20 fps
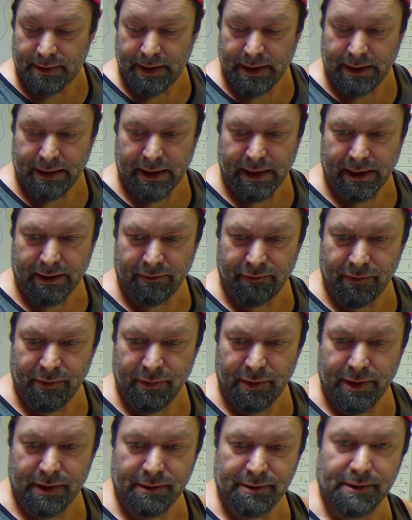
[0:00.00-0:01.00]
He died a few
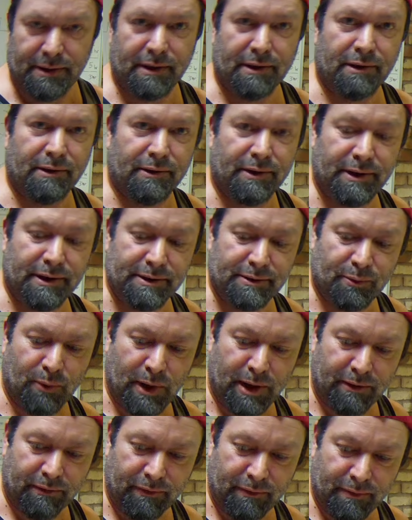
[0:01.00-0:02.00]
years ago, and his
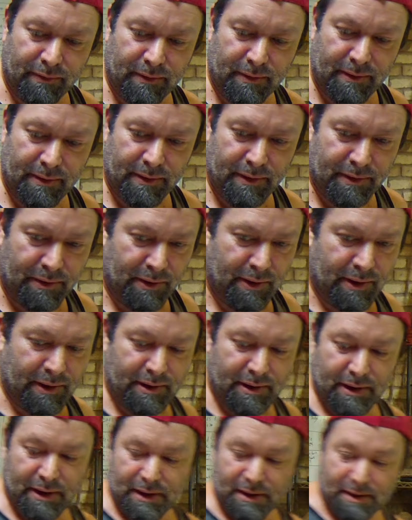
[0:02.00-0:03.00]
wife
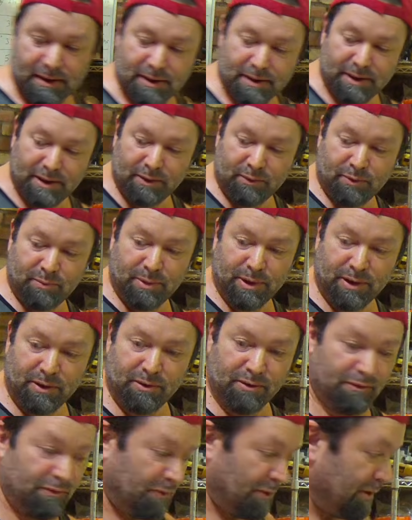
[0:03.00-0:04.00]
thought it would be
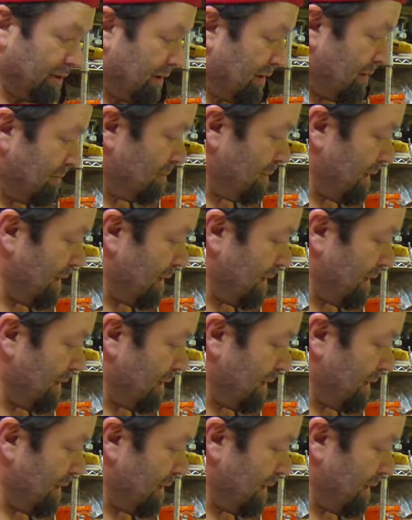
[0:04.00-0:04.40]
good for it to come